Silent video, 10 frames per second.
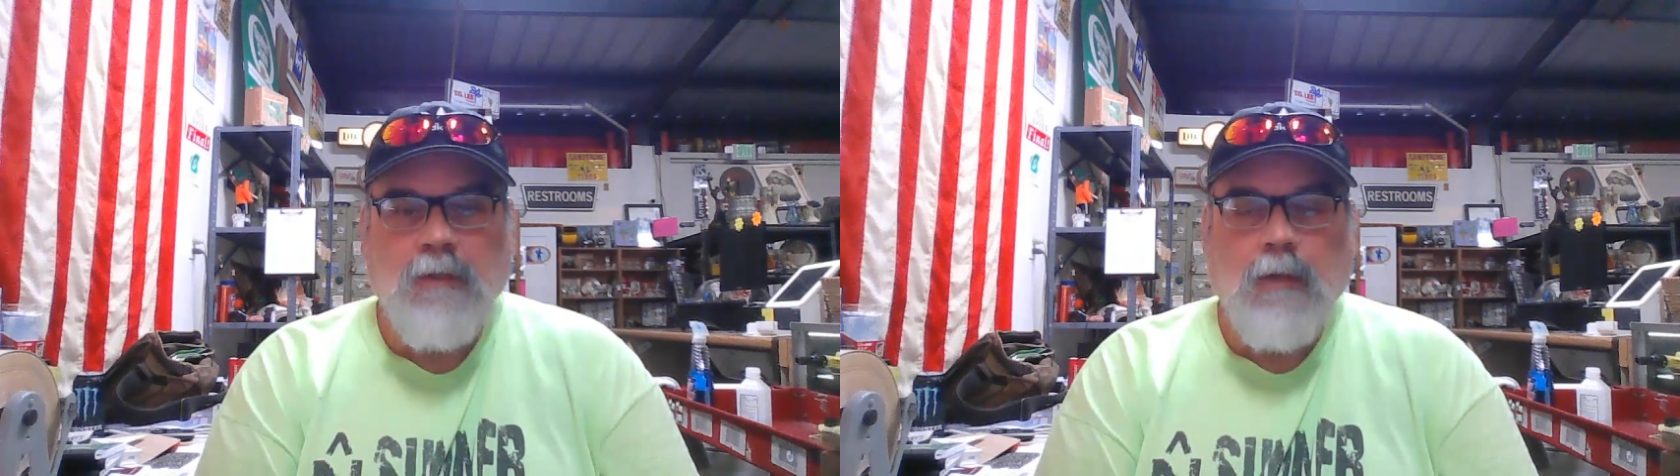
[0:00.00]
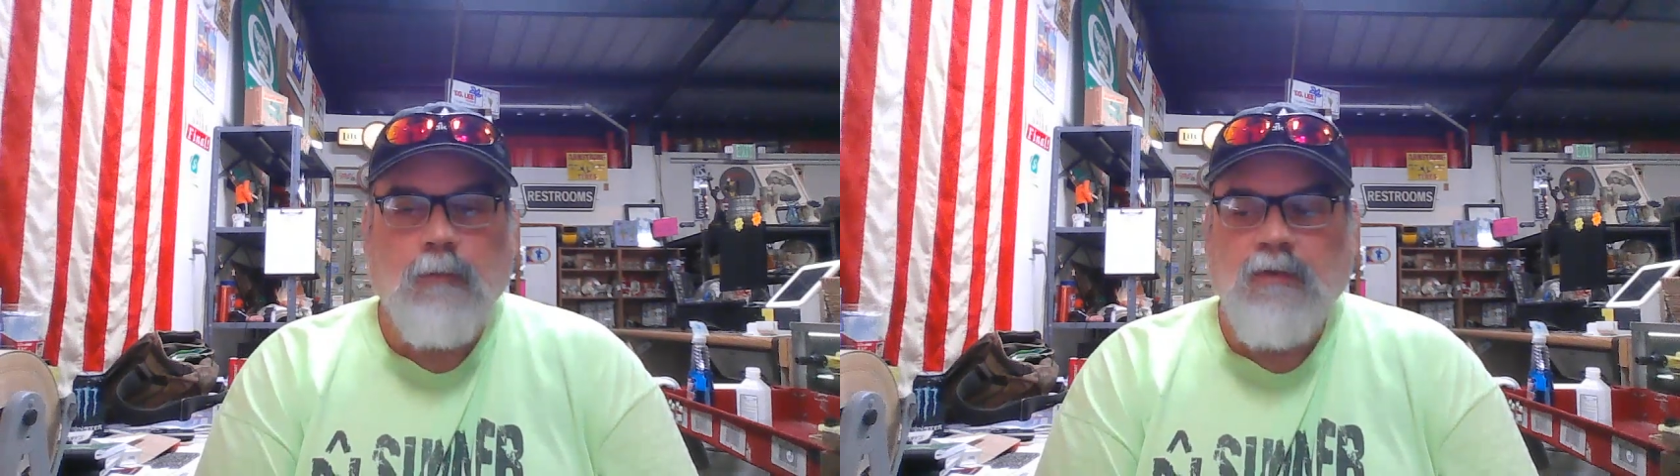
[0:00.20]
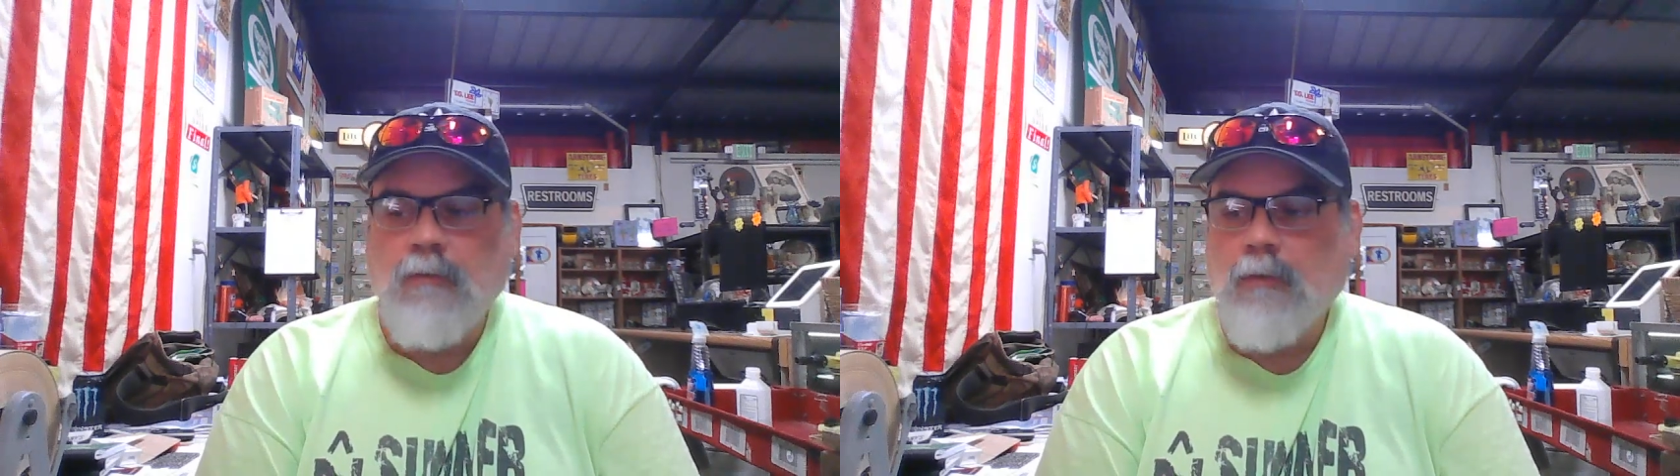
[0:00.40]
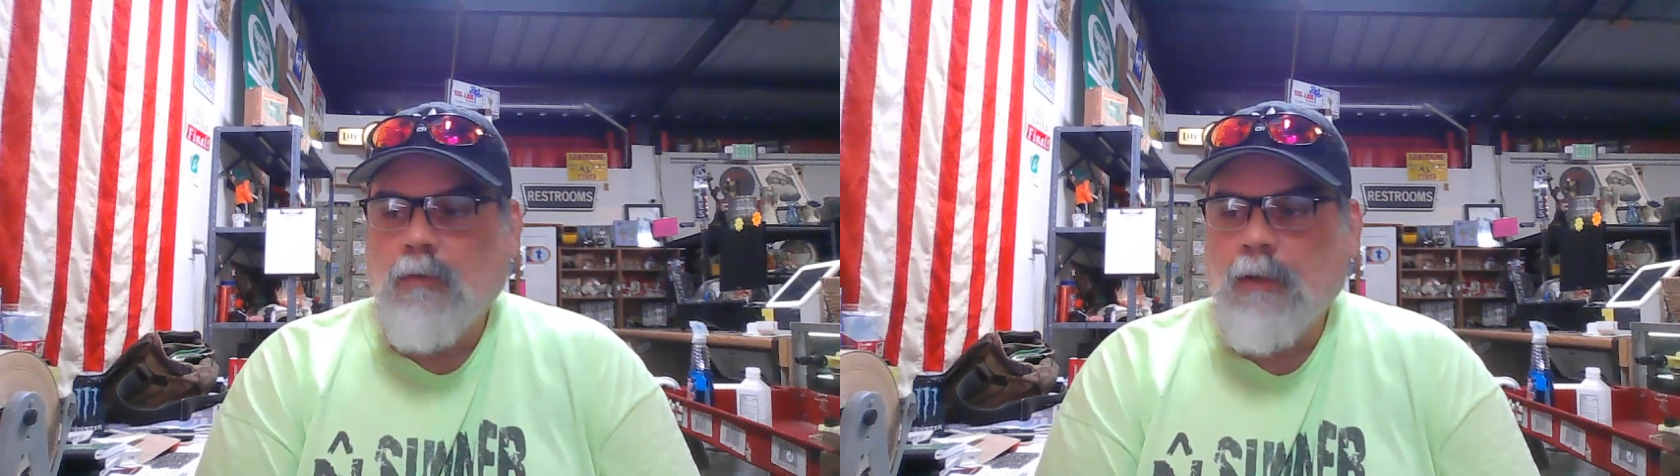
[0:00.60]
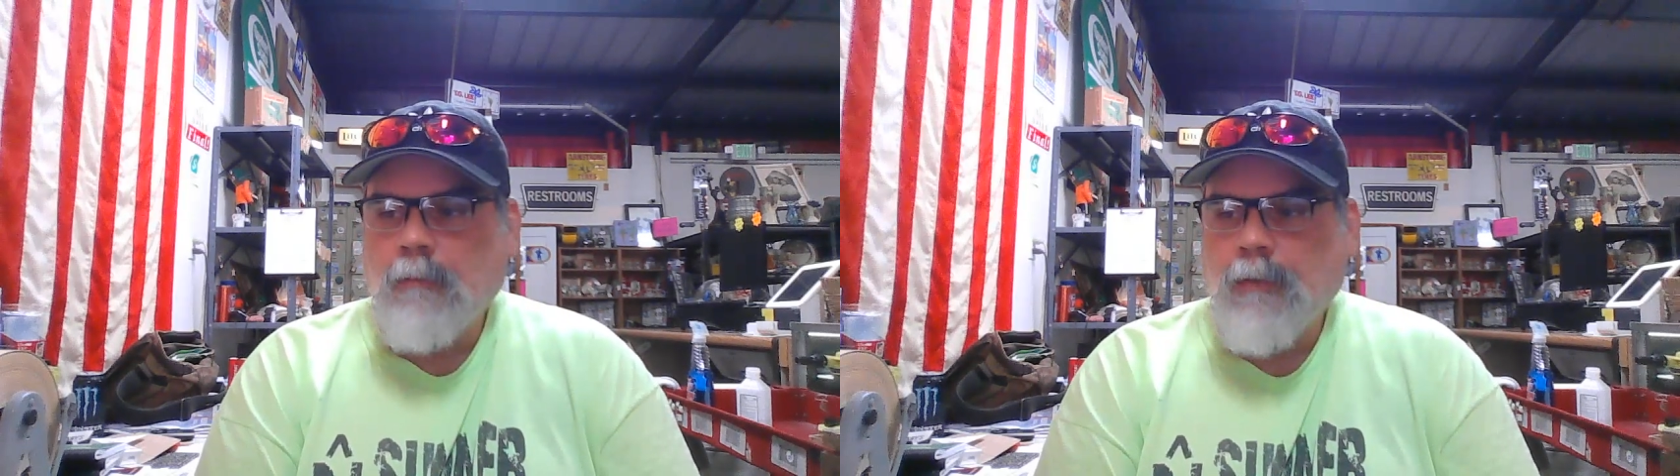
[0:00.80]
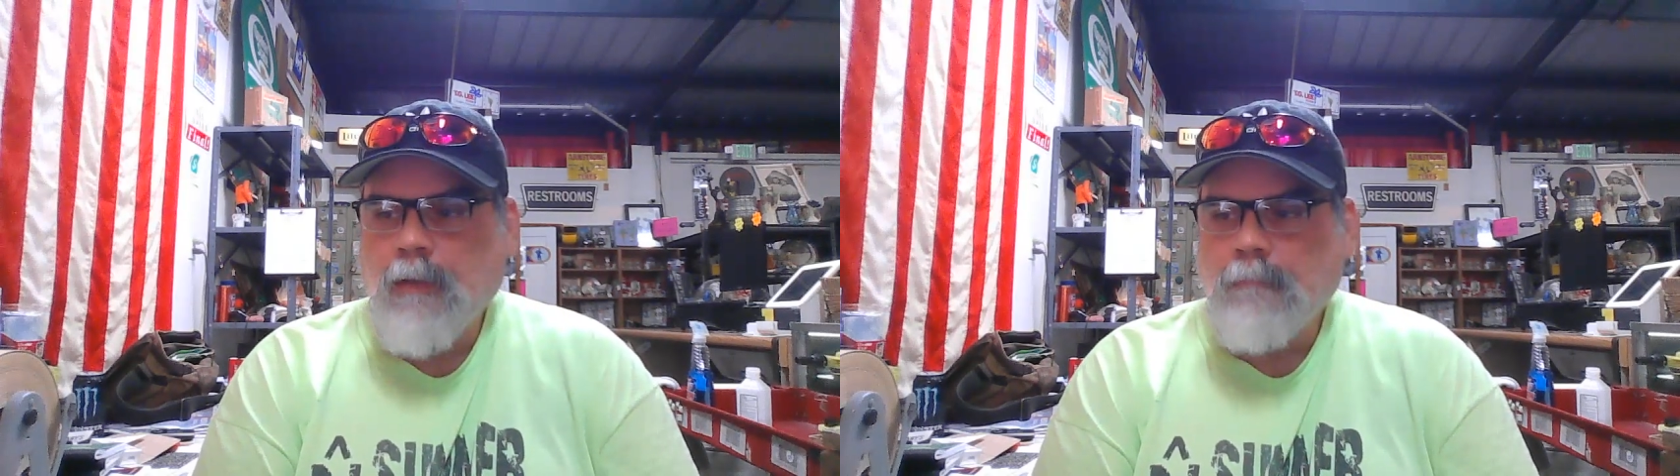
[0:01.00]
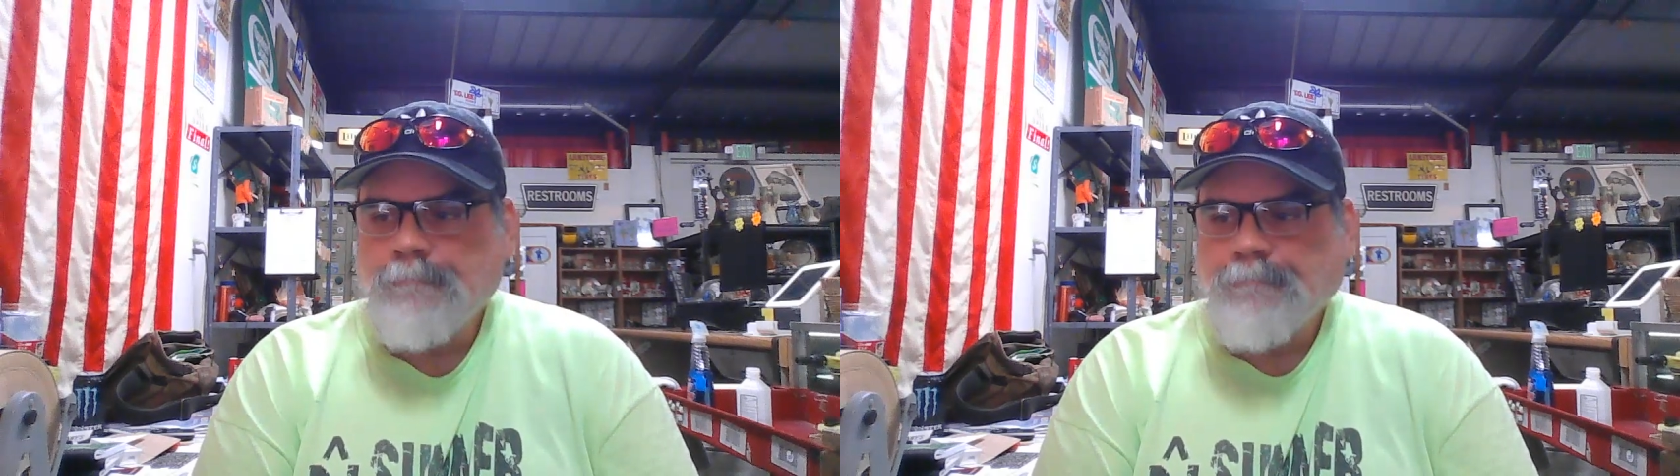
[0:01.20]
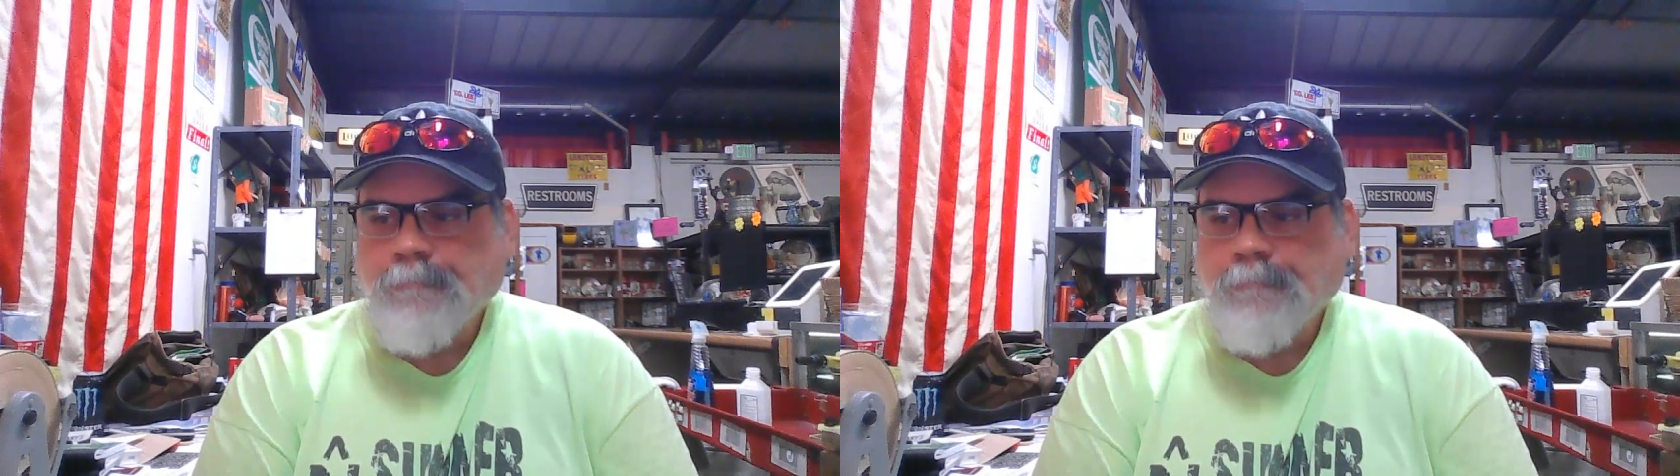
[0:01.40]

and that we do it quite a bit.